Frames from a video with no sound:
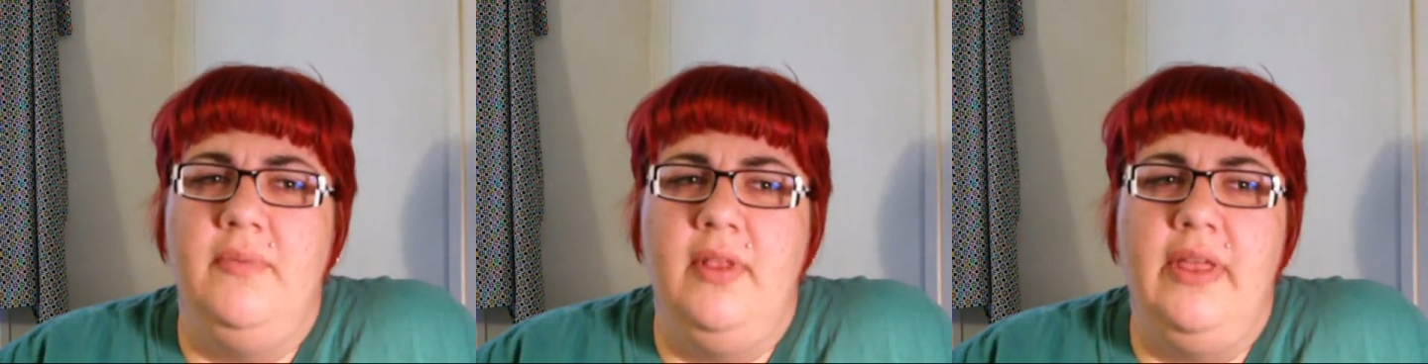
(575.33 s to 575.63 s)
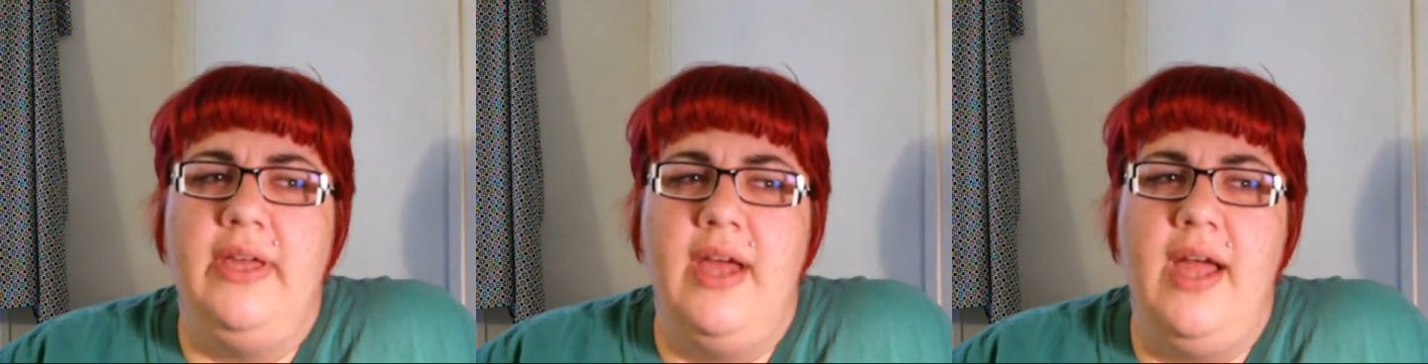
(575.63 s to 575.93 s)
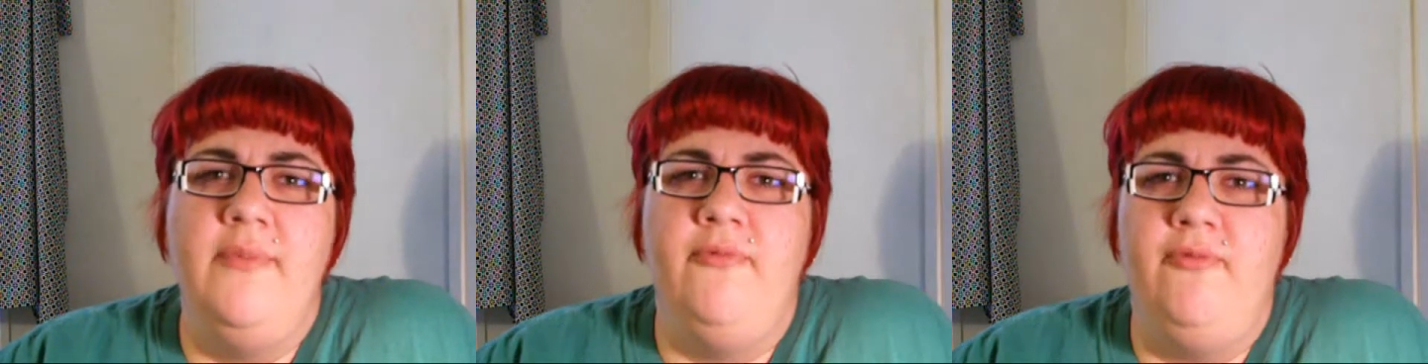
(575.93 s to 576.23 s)
Like,
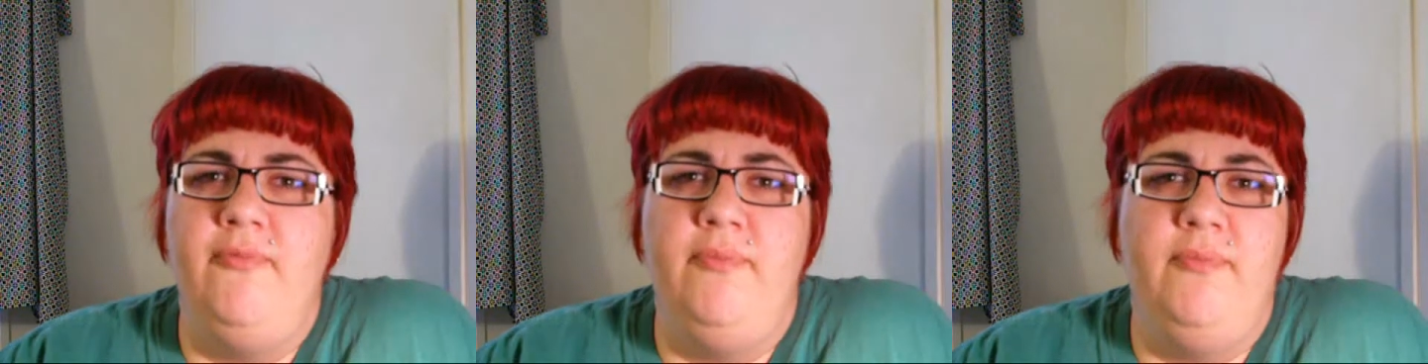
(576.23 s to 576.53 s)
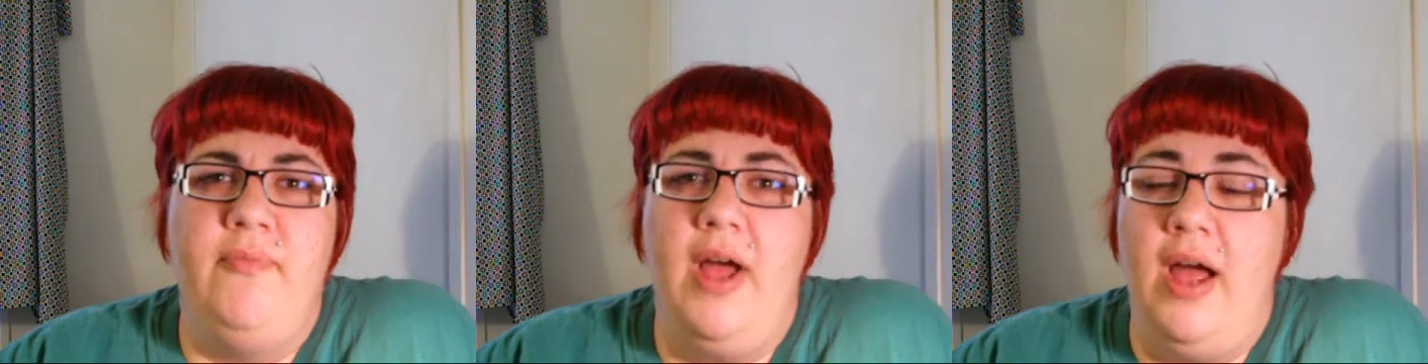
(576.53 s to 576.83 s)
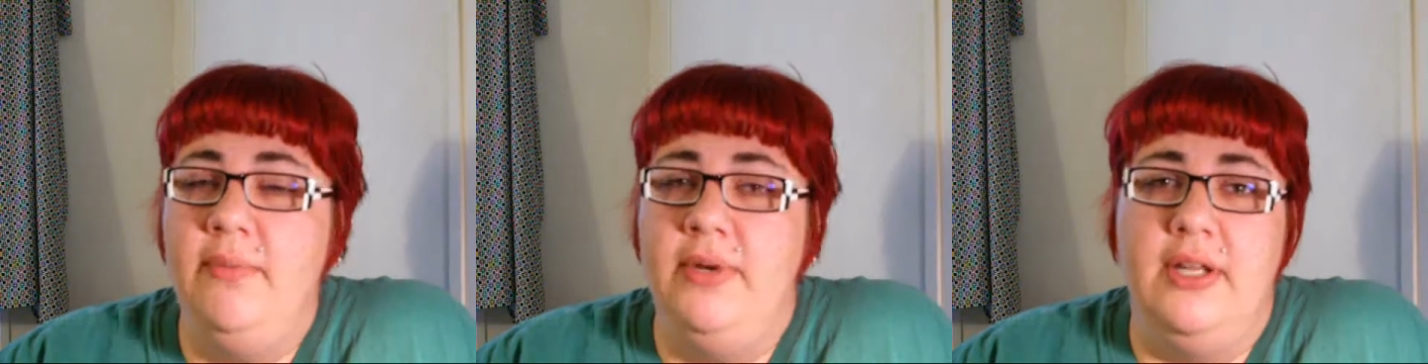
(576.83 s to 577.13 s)
I'm,
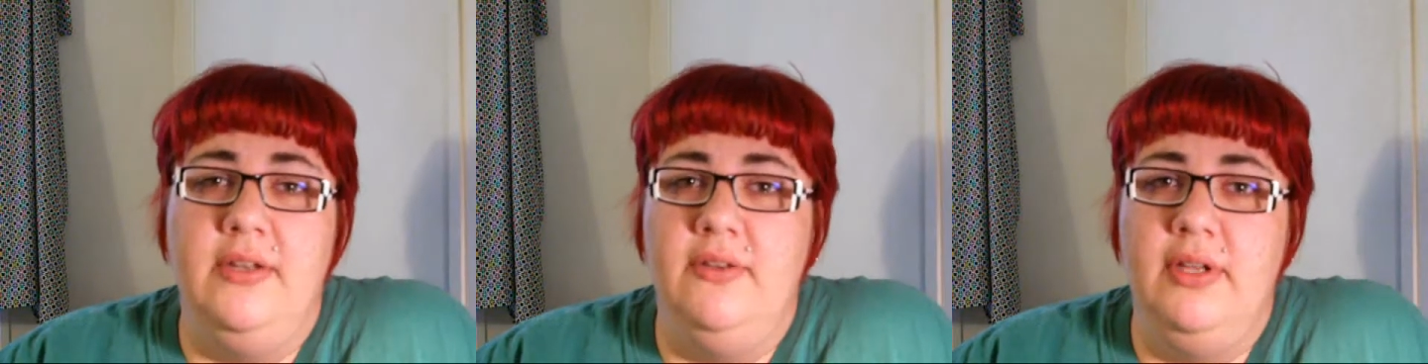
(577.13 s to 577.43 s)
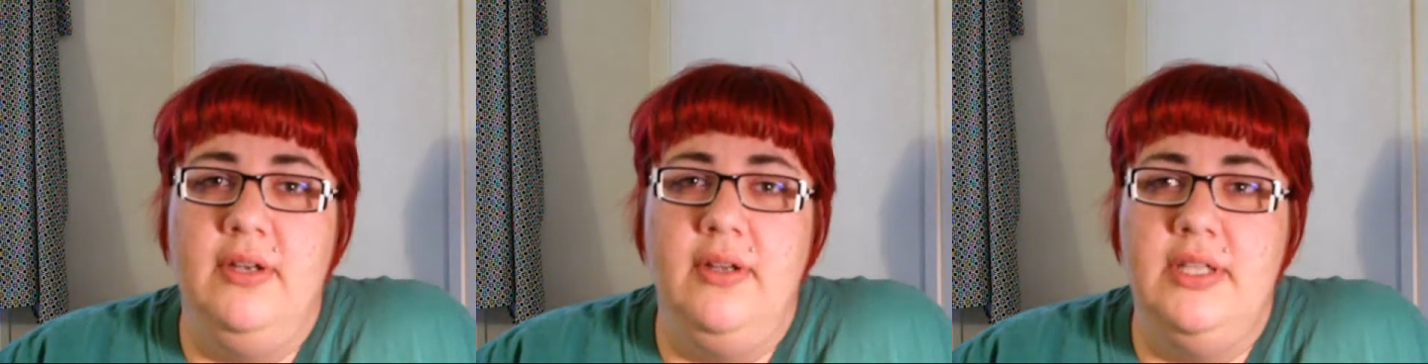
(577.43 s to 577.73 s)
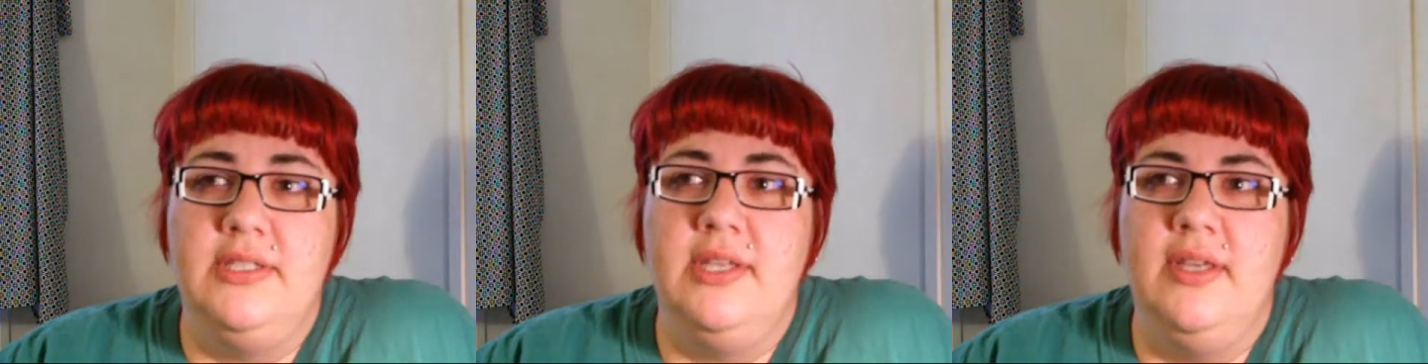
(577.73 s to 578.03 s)
I'm gonna do it.
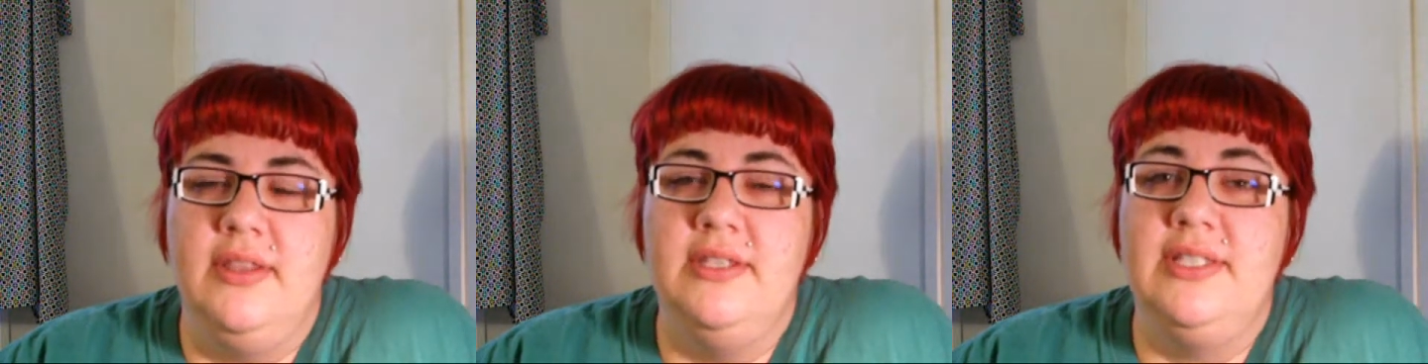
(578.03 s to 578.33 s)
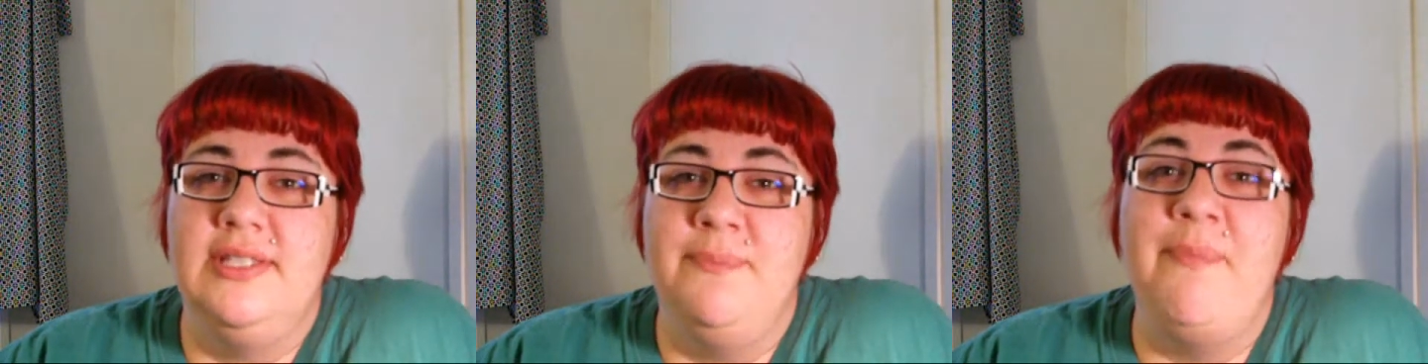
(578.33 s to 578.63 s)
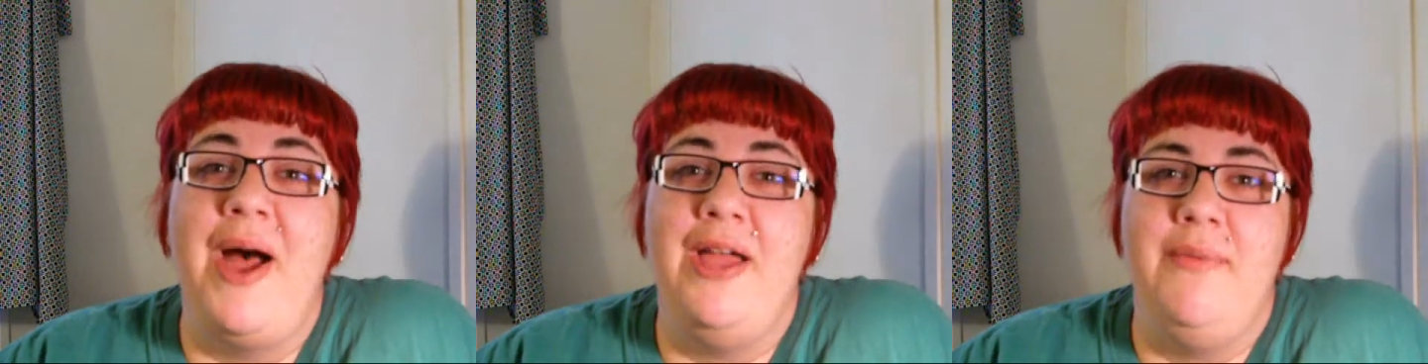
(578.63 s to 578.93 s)
It's, this is
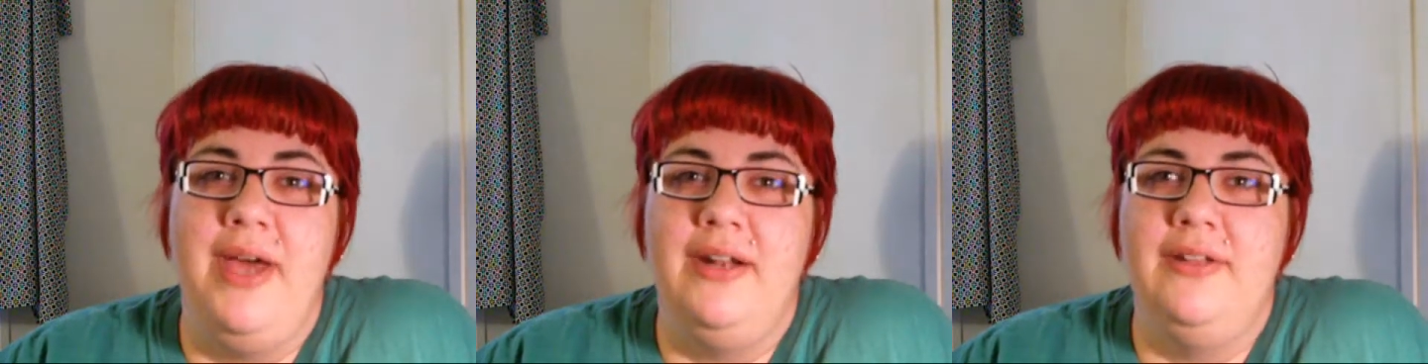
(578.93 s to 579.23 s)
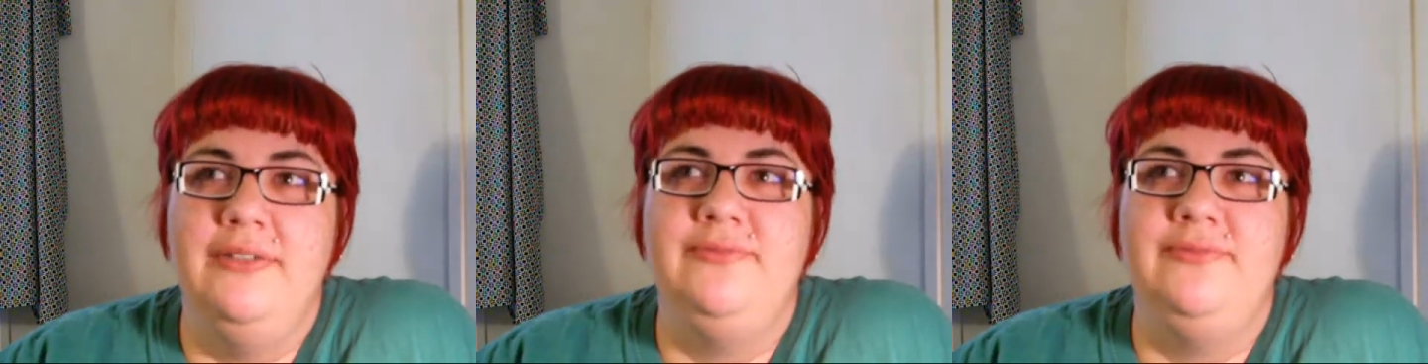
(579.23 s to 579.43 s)
my battle.